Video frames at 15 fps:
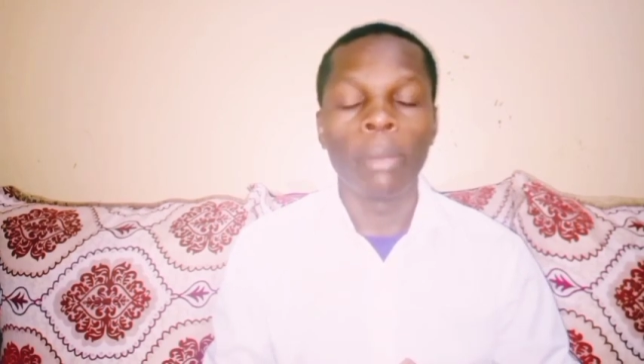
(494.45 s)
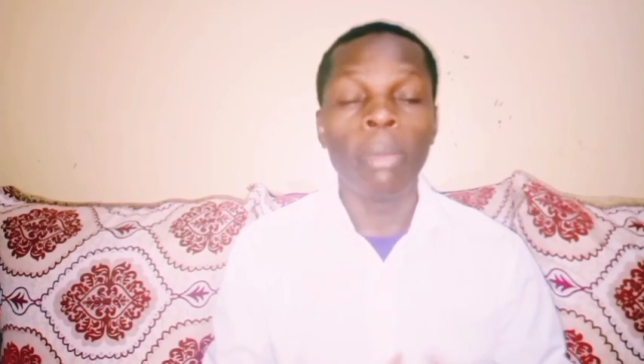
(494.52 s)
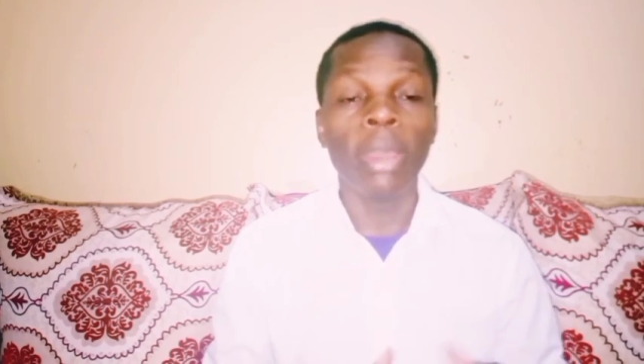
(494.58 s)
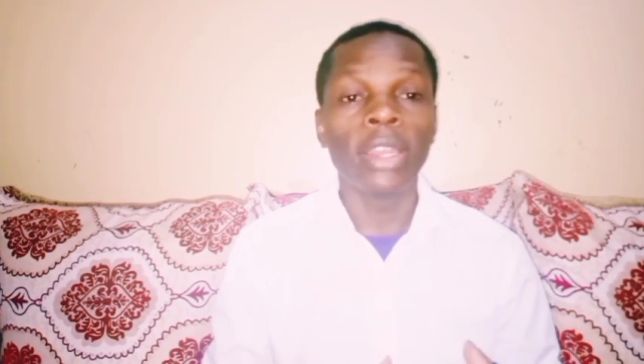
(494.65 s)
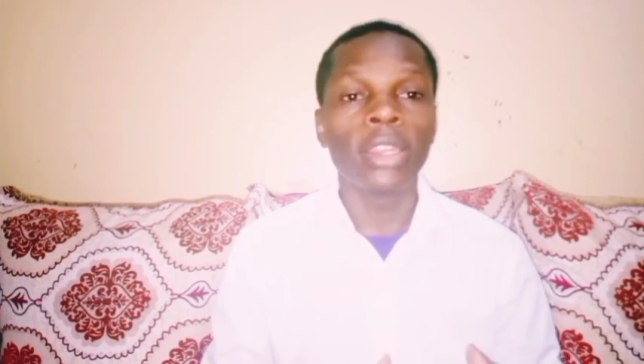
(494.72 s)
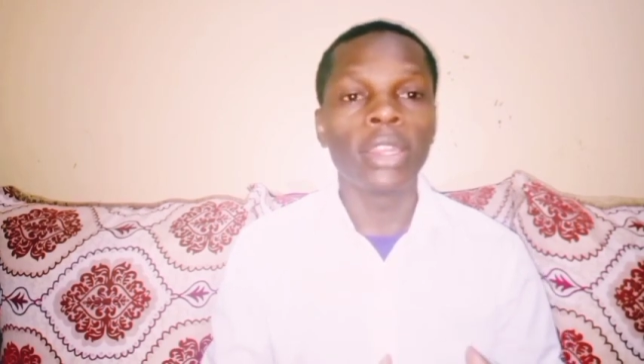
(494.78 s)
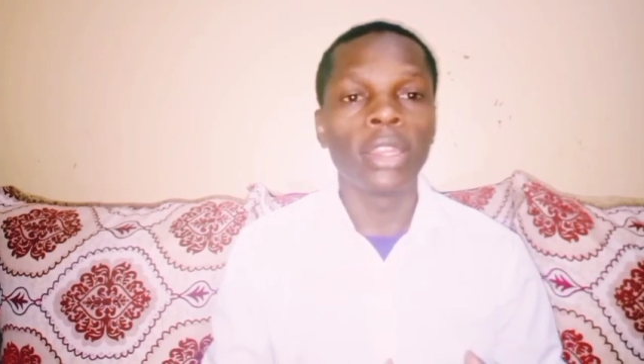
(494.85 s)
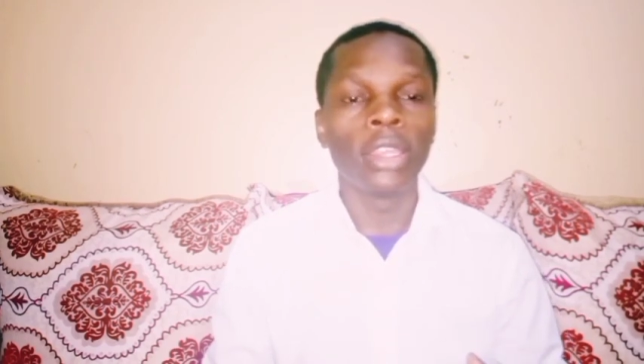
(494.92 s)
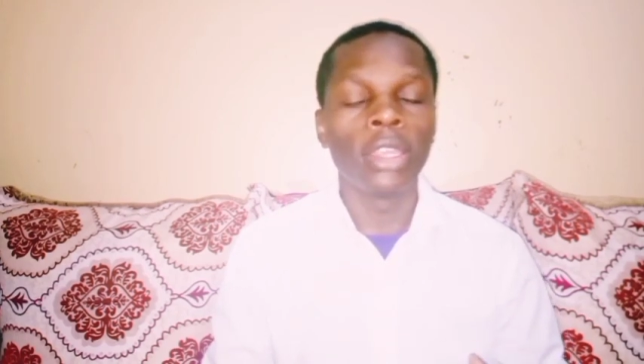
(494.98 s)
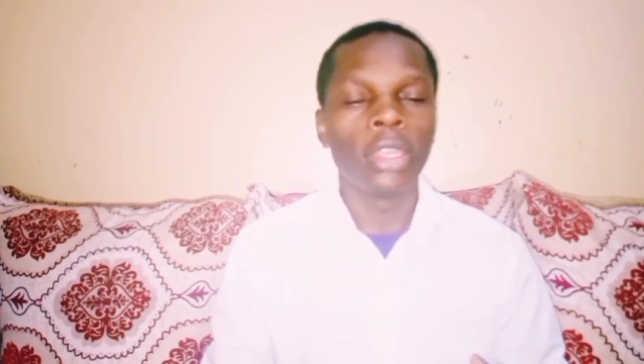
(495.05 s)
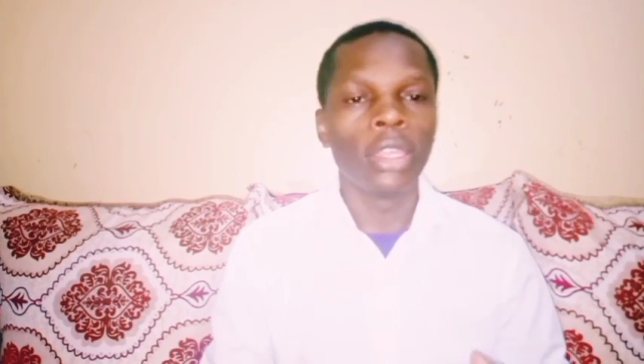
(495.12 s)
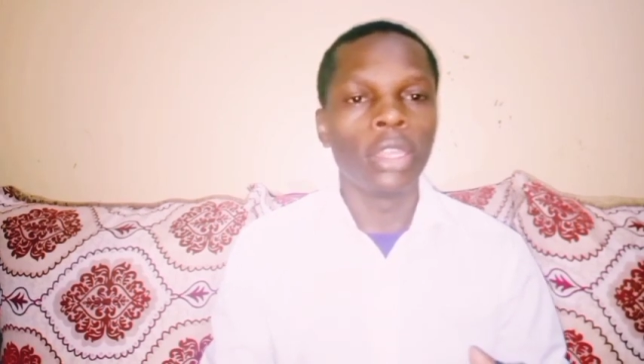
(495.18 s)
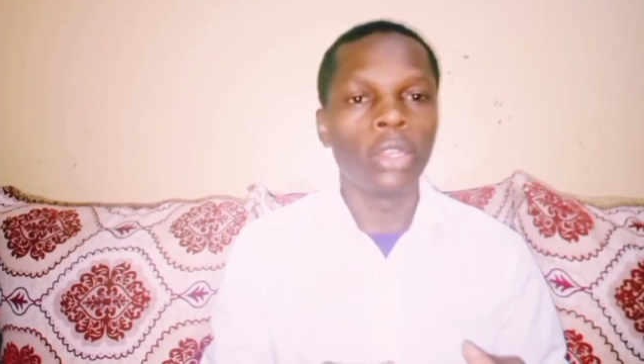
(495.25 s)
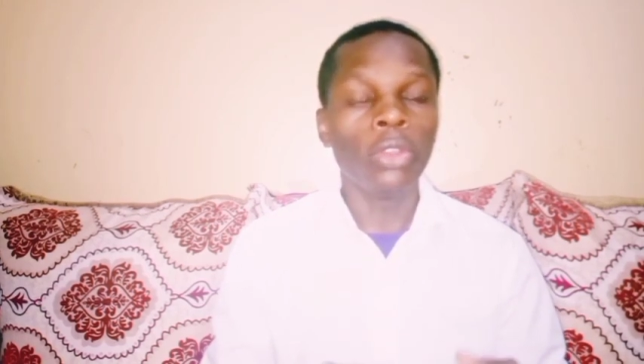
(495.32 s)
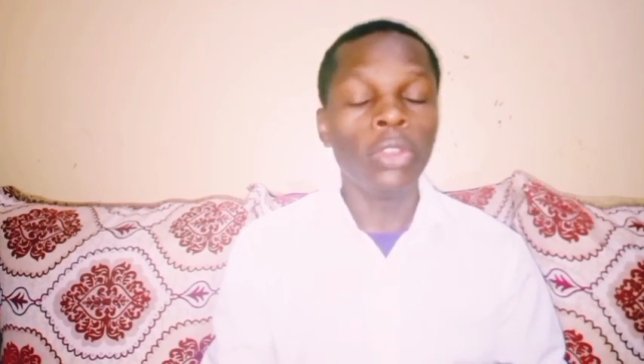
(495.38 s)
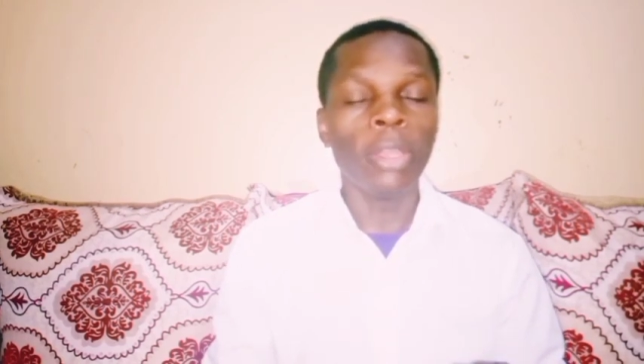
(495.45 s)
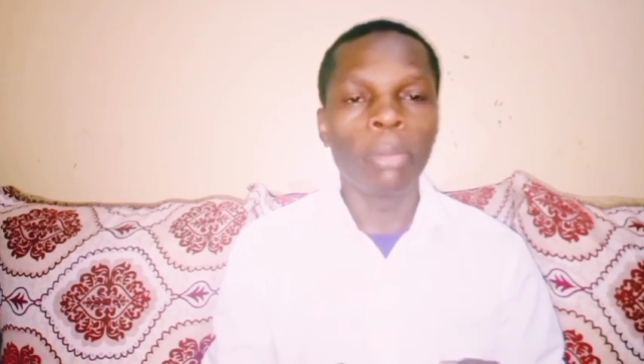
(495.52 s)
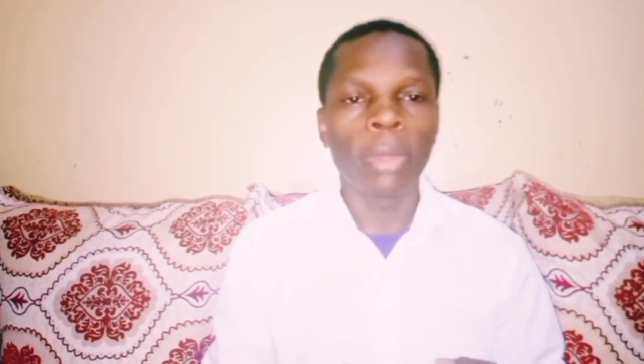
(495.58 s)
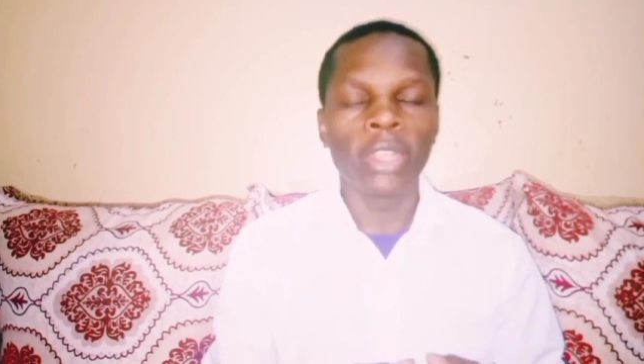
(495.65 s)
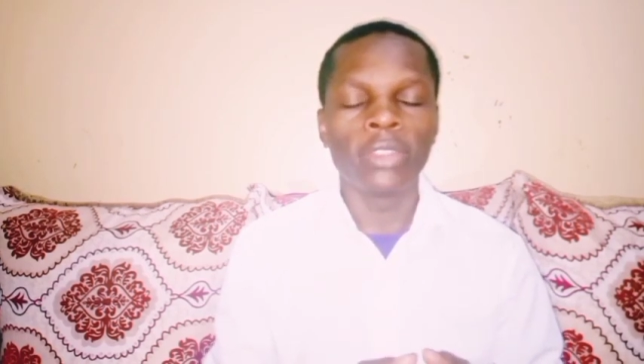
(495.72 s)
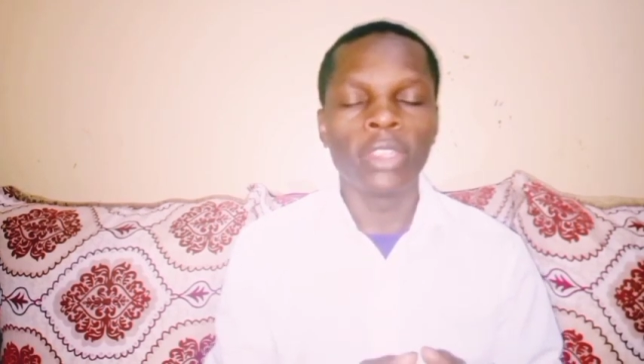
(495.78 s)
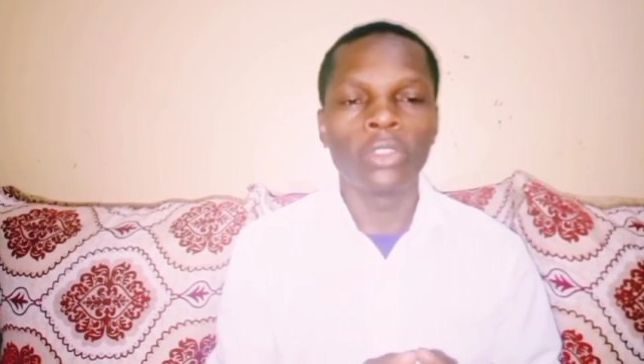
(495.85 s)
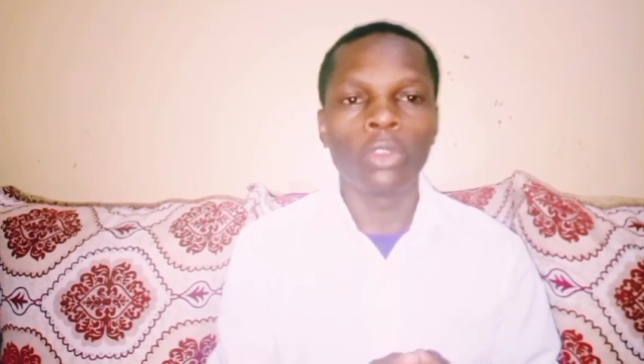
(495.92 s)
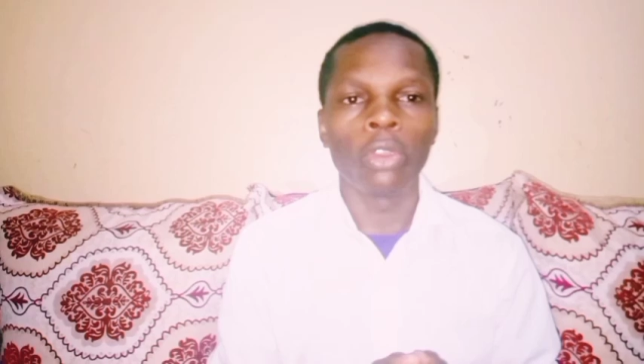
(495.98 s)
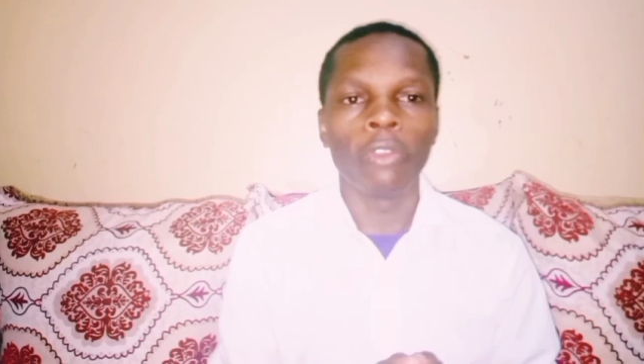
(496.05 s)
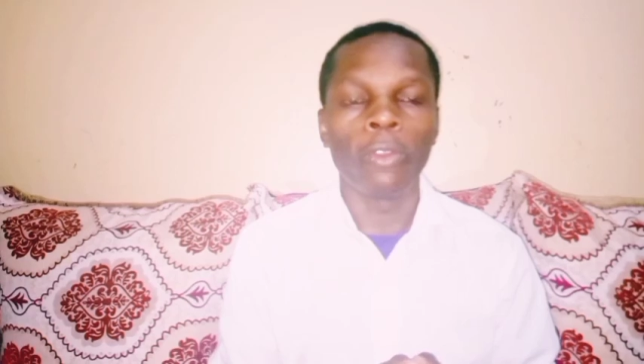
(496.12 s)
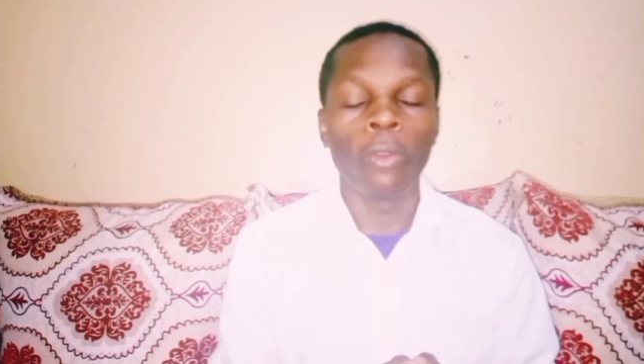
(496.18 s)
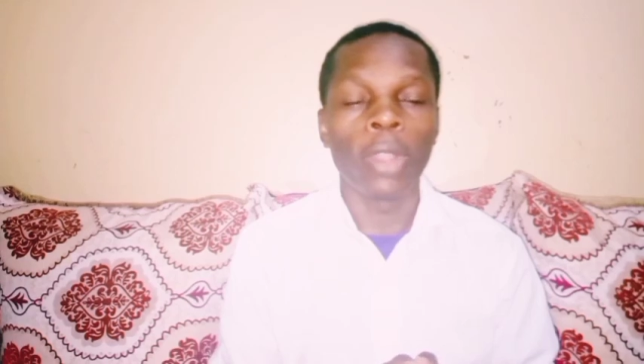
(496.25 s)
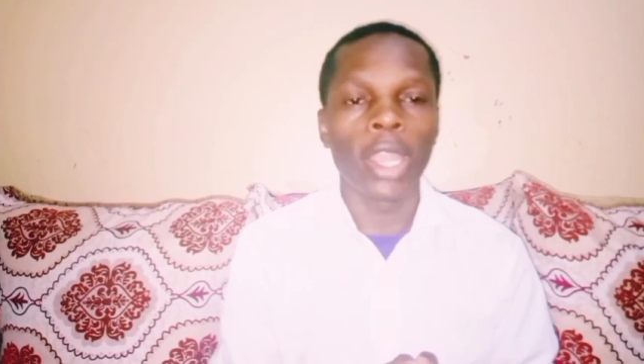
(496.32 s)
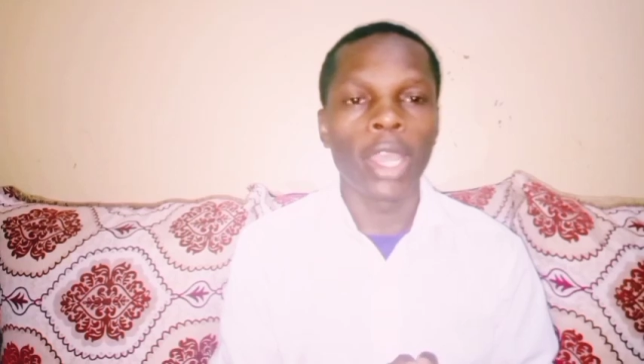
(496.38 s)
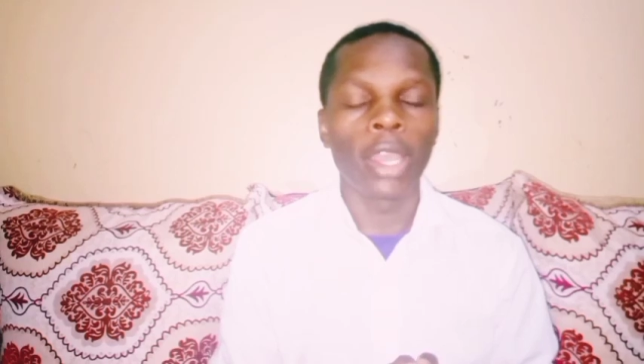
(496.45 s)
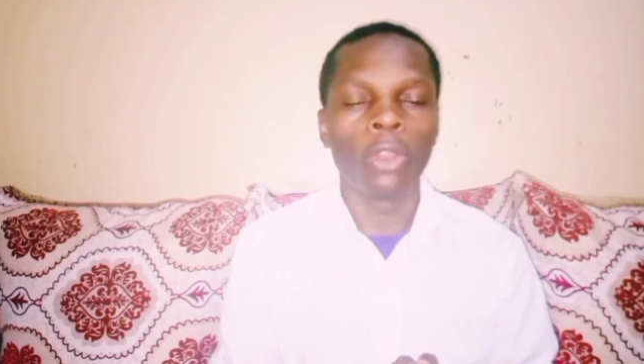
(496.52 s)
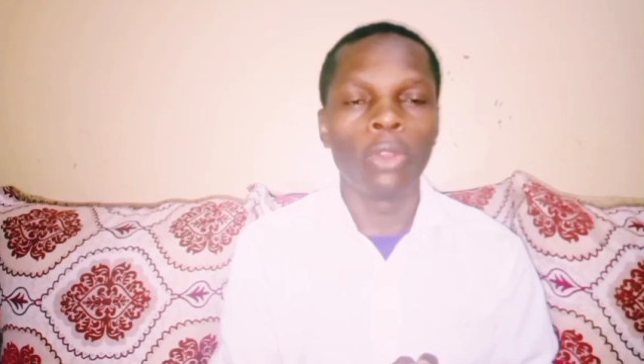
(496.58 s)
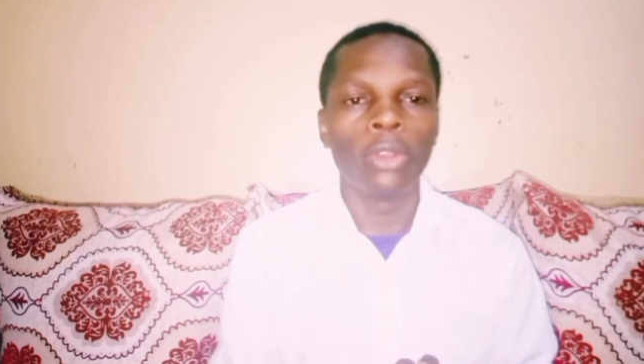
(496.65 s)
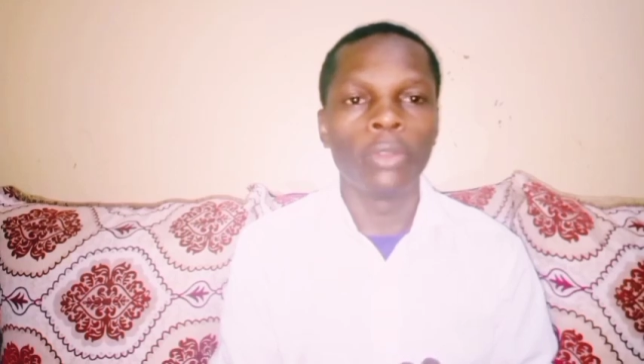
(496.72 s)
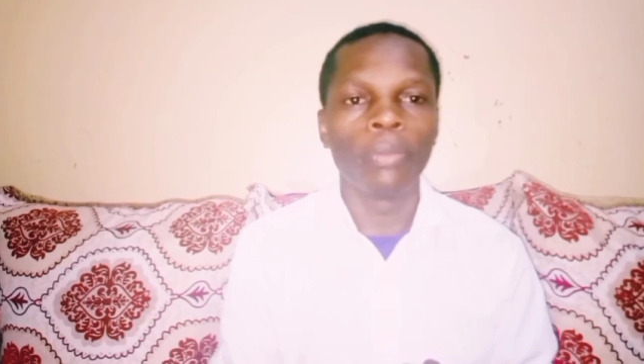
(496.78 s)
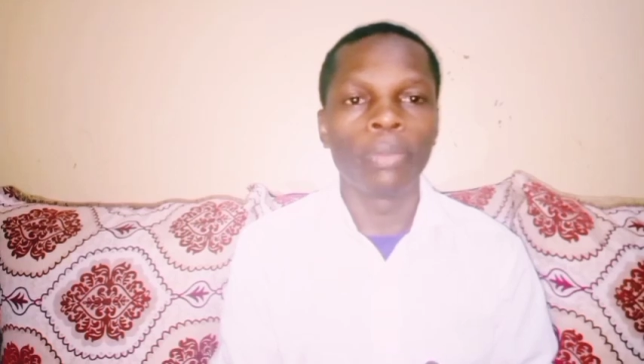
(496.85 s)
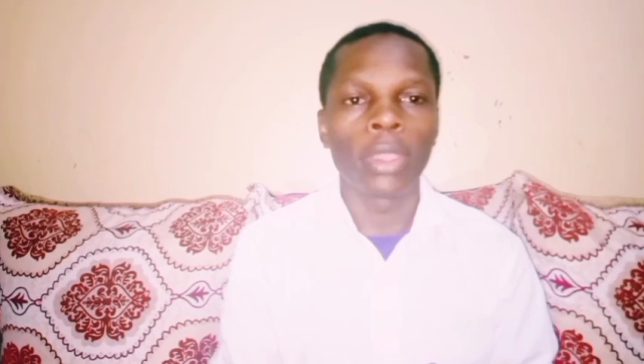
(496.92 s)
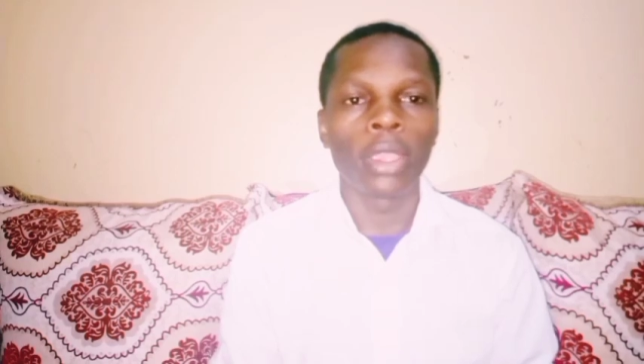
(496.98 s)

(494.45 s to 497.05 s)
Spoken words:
but not the prices of unga alone.